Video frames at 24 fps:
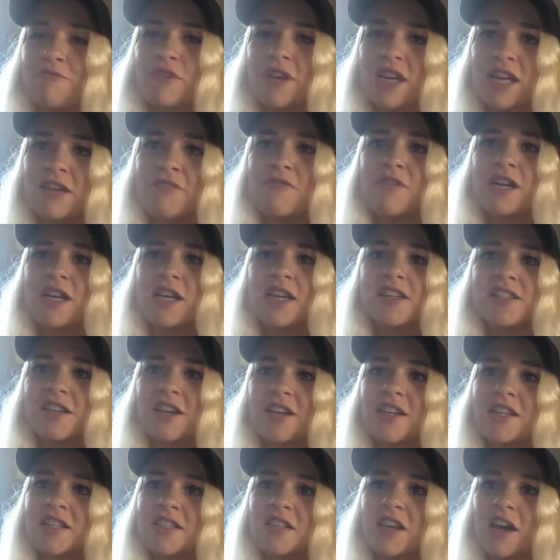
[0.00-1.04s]
Really, really
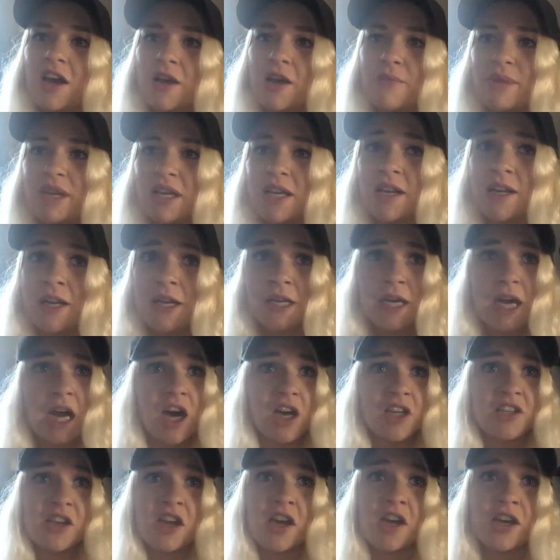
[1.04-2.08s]
exciting time. And I'd